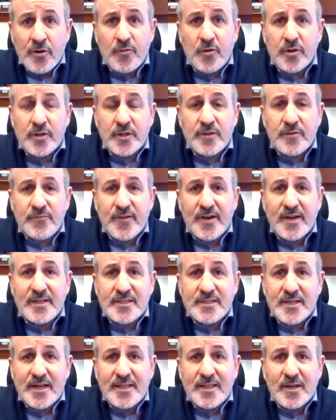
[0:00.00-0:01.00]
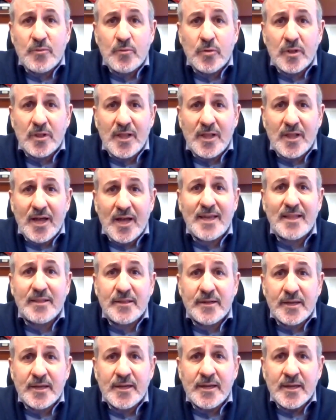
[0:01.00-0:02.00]
for the defense. And I think we're
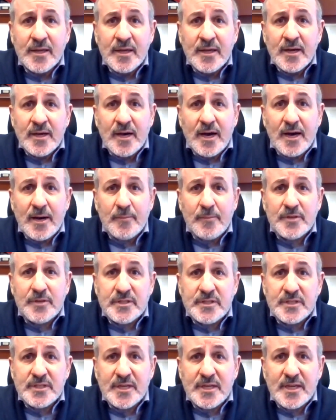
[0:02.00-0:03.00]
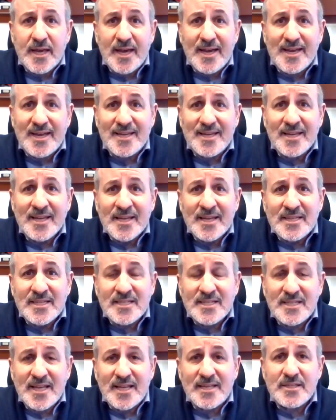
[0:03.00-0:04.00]
likely um, to see a
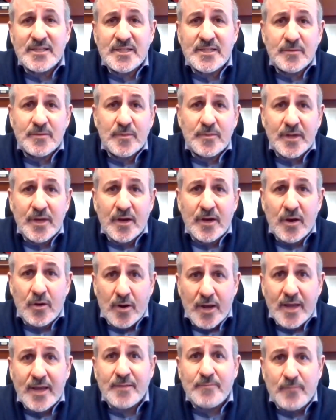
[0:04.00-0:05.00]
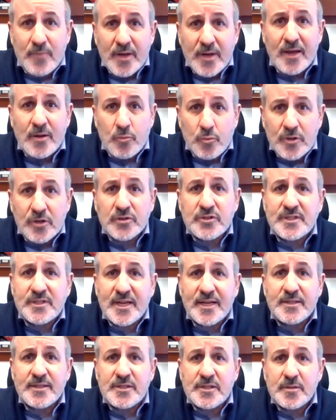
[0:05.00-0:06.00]
sentence um, or a, a real
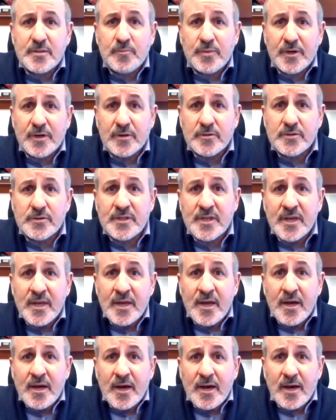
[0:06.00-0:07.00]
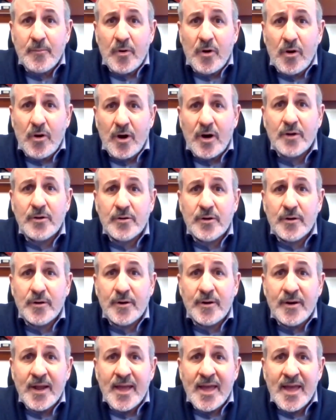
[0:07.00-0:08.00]
sentence imposed um, on
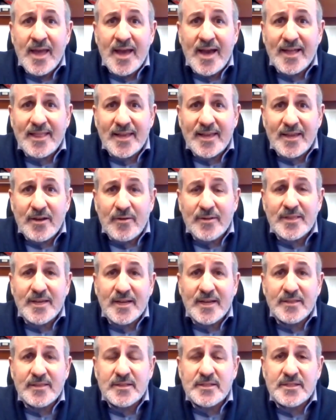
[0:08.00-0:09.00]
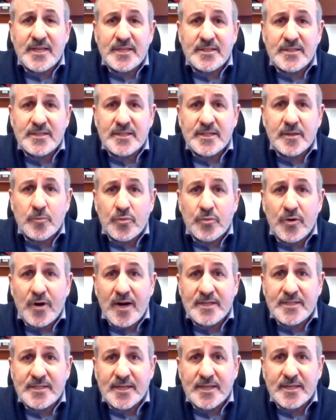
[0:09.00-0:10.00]
her at, you know, at the end of the sentencing
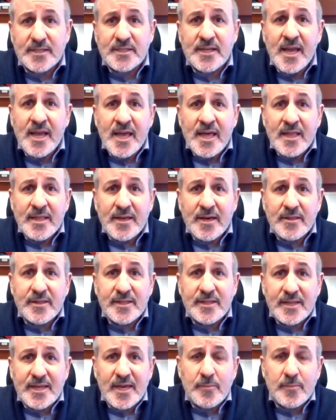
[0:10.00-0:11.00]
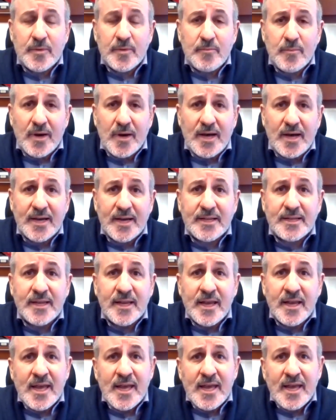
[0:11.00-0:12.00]
process. The other thing to keep in mind